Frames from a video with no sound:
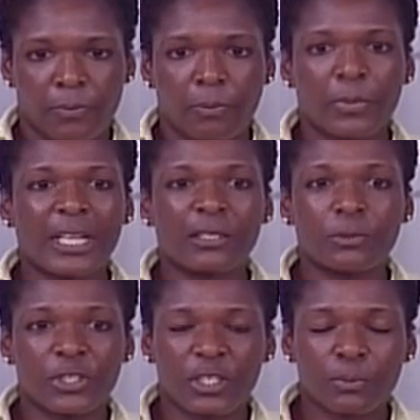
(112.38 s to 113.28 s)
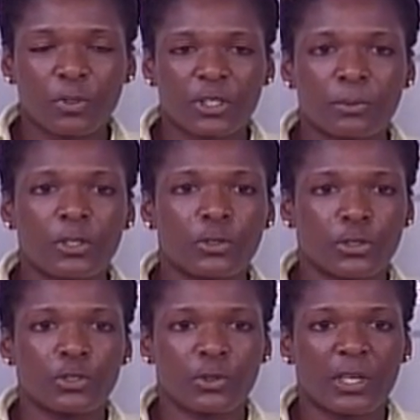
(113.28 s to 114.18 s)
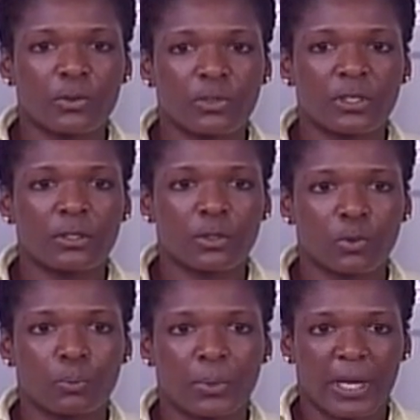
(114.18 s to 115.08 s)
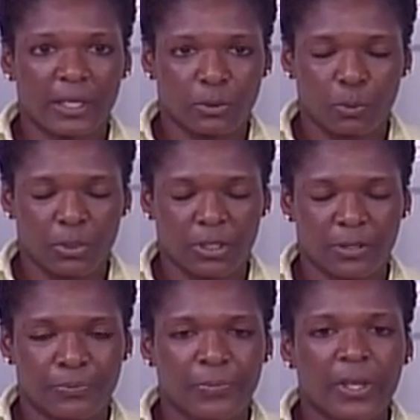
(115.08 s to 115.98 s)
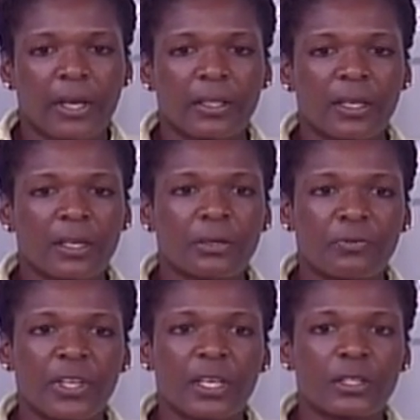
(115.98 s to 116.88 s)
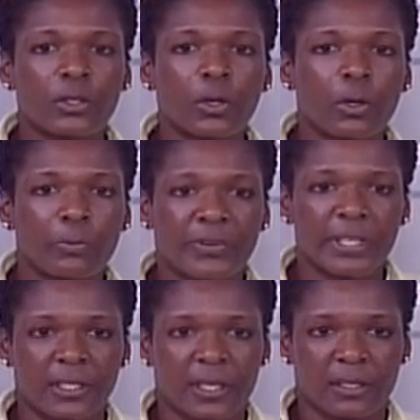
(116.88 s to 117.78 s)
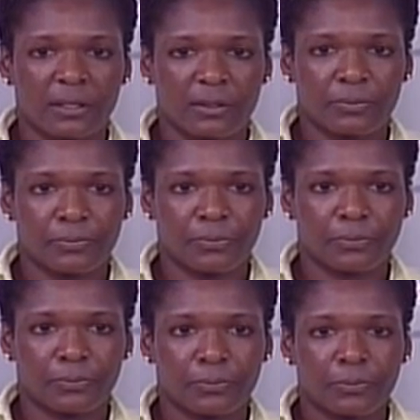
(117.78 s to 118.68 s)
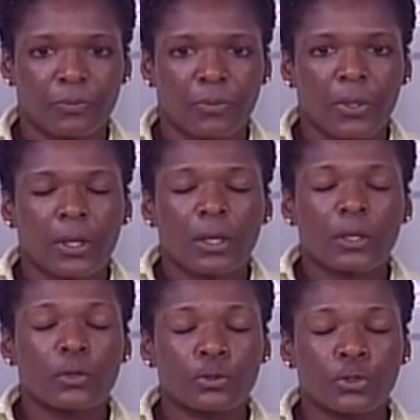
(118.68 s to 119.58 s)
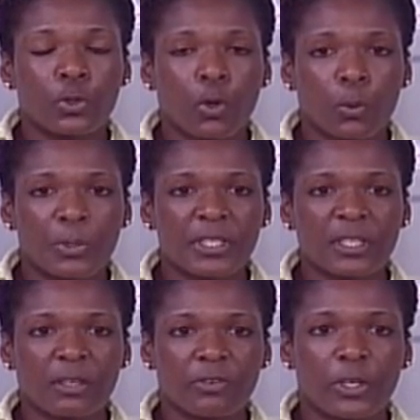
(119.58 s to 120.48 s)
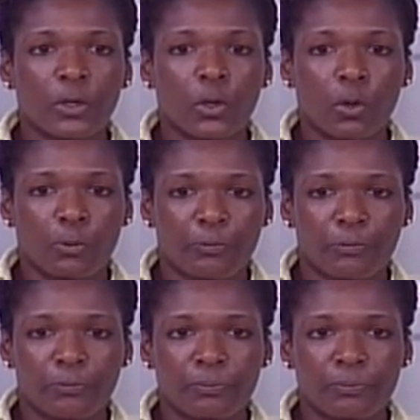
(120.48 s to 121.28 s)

But as much as possible, you should try using soap and water. The other thing is your cough etiquette. You should always cover your cough.